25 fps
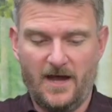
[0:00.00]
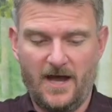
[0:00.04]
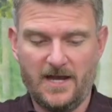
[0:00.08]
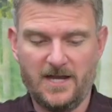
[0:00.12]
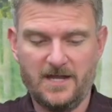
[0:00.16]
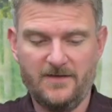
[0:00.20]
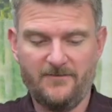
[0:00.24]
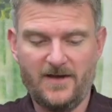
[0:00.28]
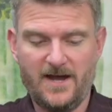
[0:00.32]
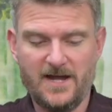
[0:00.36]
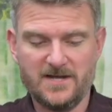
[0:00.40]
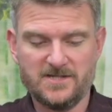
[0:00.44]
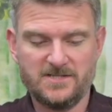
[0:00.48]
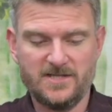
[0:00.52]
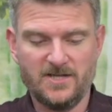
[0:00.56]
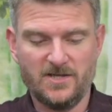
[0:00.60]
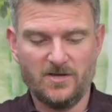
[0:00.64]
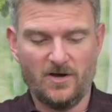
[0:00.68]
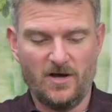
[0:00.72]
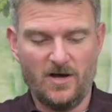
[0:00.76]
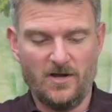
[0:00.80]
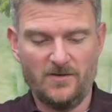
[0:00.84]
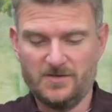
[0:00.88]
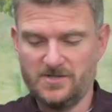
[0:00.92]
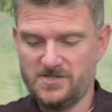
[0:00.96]
and you've actually
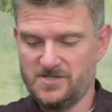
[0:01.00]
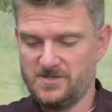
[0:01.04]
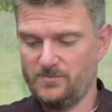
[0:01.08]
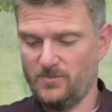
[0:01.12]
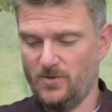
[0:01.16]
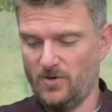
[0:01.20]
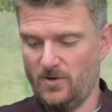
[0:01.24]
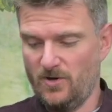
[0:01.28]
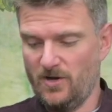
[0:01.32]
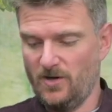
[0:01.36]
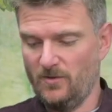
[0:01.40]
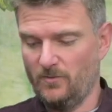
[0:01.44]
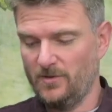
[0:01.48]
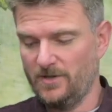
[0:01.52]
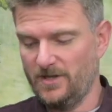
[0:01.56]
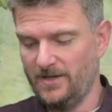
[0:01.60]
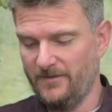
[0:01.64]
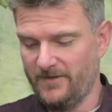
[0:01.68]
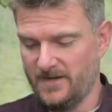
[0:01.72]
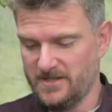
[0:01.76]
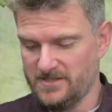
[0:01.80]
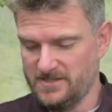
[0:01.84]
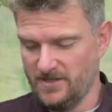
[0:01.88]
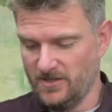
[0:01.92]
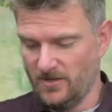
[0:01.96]
got, on the smaller one,
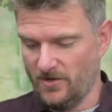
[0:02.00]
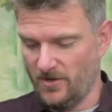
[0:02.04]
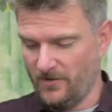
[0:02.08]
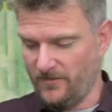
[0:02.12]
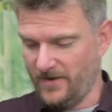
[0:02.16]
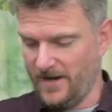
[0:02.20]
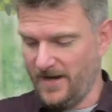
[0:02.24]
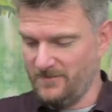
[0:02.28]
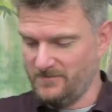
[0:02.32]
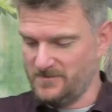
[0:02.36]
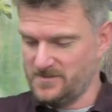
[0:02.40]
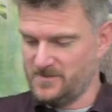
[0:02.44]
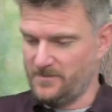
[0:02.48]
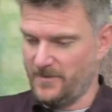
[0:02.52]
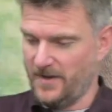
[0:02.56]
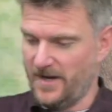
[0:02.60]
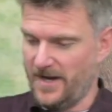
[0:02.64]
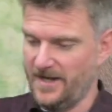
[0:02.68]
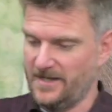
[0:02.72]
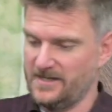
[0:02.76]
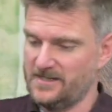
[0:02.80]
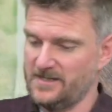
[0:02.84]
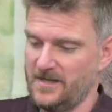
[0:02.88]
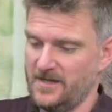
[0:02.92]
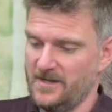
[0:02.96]
you've actually got ground
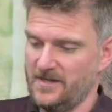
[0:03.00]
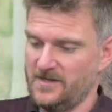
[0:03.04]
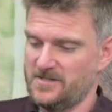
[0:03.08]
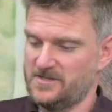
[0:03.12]
spikes.